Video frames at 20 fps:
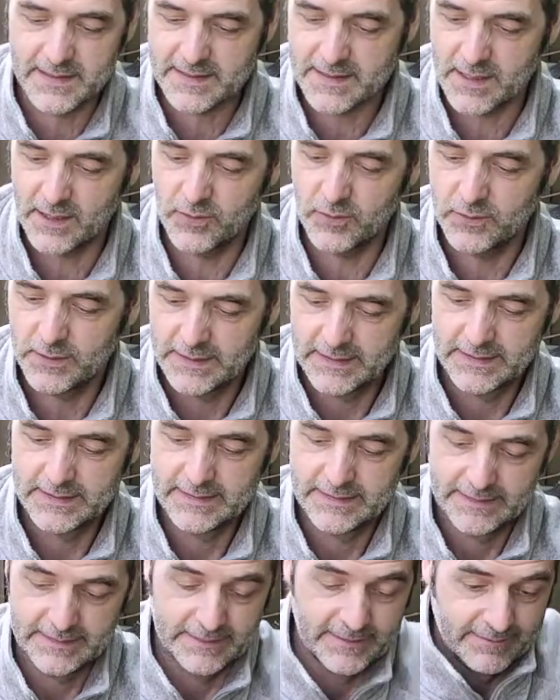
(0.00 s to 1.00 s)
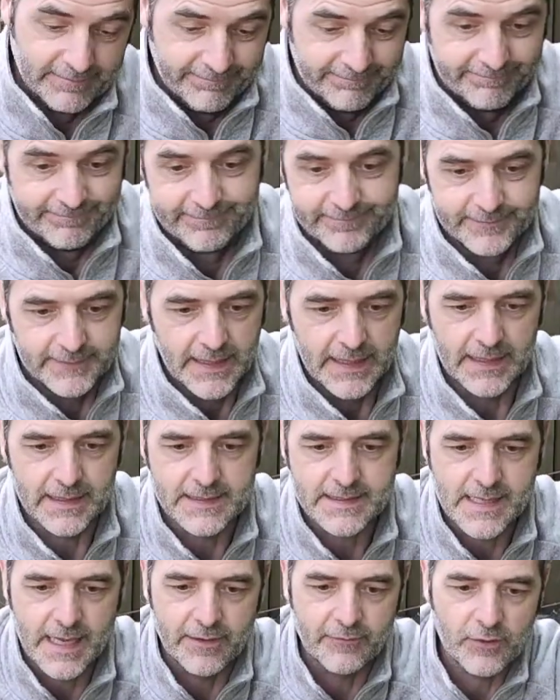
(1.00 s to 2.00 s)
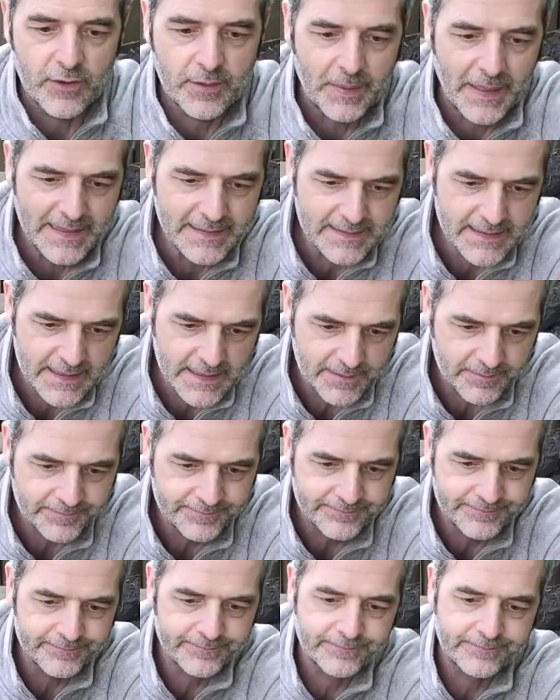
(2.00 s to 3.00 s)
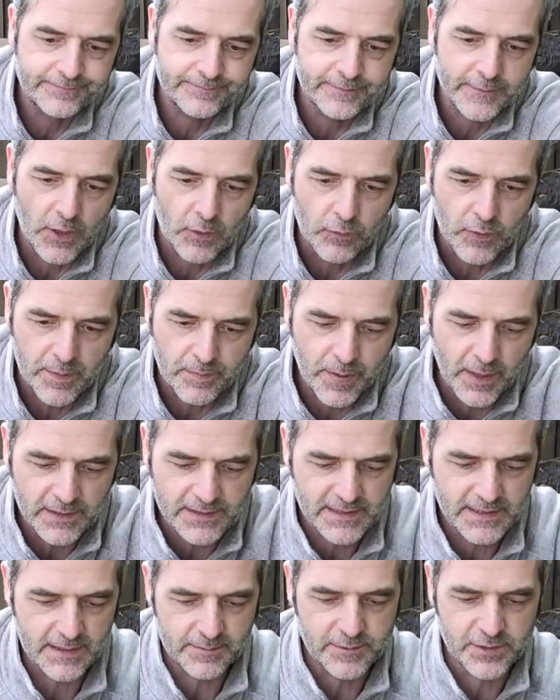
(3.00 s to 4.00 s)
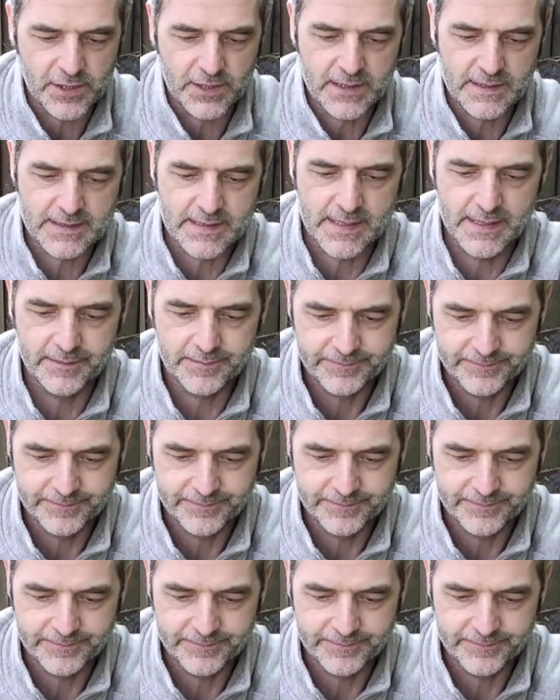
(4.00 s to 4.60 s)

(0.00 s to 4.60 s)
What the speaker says: so I'll say replanting them, or repotting them, should I say.